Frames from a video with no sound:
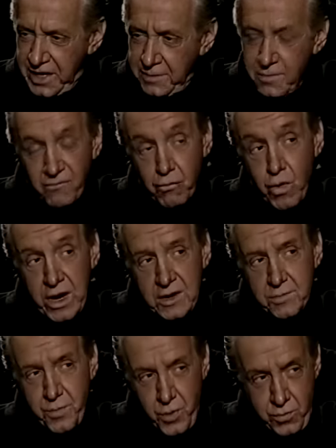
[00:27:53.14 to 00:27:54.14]
by the name of
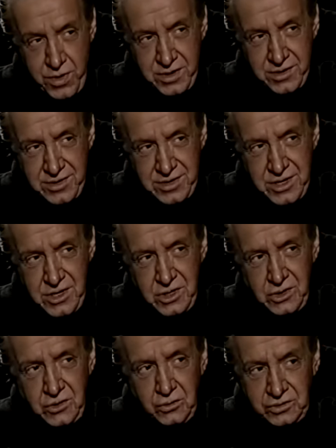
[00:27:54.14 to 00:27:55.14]
Ray Bourbon,
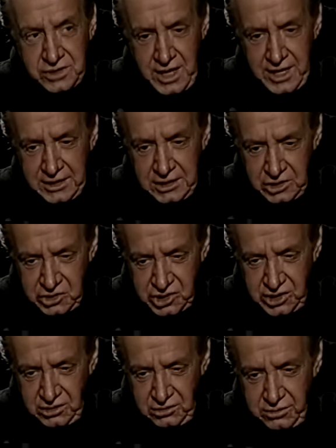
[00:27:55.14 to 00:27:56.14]
who died
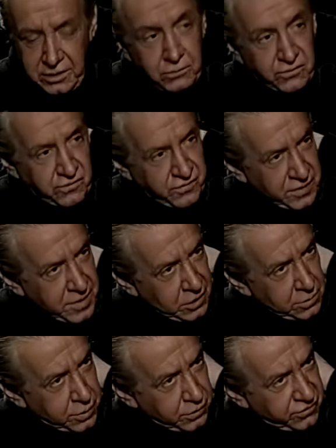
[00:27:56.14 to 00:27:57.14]
in jail? He was a
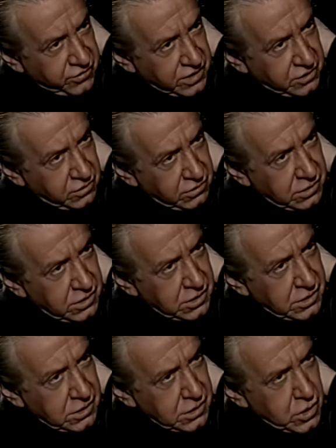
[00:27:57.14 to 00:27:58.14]
female impersonator.
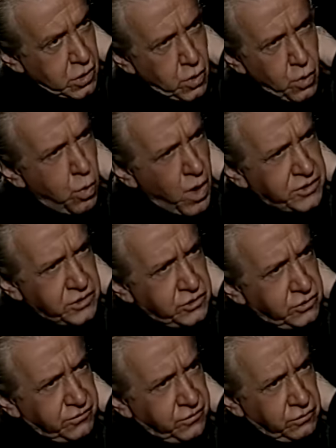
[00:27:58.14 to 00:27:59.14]
Well, I knew Ray.
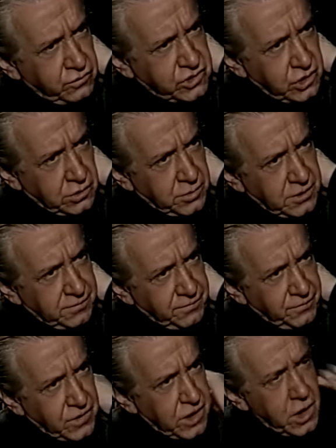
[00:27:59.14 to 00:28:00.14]
Wonderful
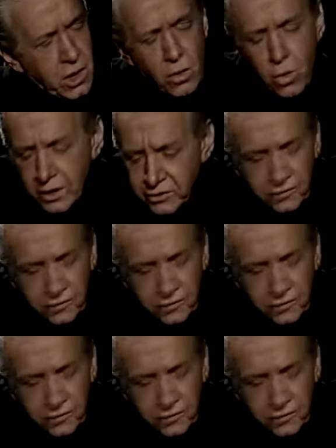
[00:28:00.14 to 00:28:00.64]
gentleman. Yeah.